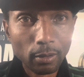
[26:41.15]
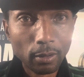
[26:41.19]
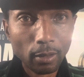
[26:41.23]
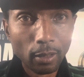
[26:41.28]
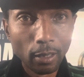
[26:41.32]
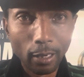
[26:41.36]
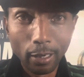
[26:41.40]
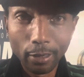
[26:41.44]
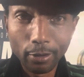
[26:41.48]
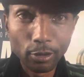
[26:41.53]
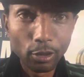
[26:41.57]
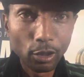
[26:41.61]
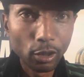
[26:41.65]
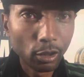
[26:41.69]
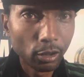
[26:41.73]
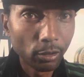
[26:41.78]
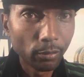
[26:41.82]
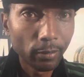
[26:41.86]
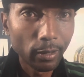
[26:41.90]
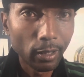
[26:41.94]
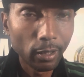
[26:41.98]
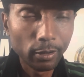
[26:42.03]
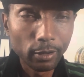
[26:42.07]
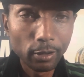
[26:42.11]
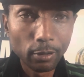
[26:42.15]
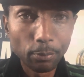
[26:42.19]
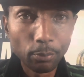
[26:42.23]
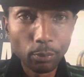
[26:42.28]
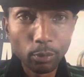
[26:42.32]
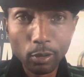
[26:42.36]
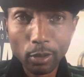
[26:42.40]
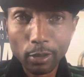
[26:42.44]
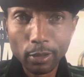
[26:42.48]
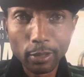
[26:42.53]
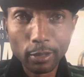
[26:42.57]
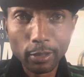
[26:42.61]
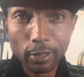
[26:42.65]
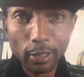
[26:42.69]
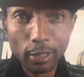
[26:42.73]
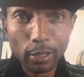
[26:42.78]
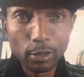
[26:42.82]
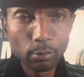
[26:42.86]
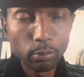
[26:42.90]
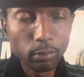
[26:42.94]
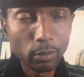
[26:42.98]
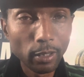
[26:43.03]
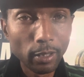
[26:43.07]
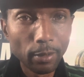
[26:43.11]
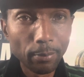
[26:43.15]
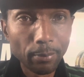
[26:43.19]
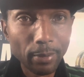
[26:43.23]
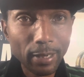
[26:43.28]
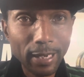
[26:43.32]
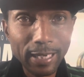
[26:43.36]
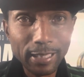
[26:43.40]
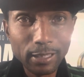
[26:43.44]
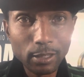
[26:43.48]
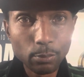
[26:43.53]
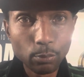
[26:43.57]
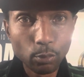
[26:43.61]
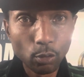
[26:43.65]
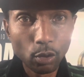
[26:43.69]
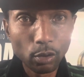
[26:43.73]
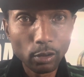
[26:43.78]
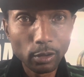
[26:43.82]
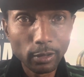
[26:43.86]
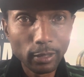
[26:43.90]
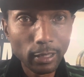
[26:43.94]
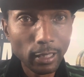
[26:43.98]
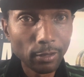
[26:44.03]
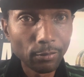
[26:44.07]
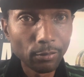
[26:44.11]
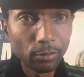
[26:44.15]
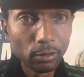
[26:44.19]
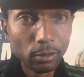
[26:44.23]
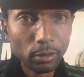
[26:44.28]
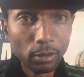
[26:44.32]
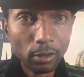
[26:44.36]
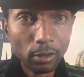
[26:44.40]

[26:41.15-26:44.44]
I done hung around them plenty of days playing basketball together.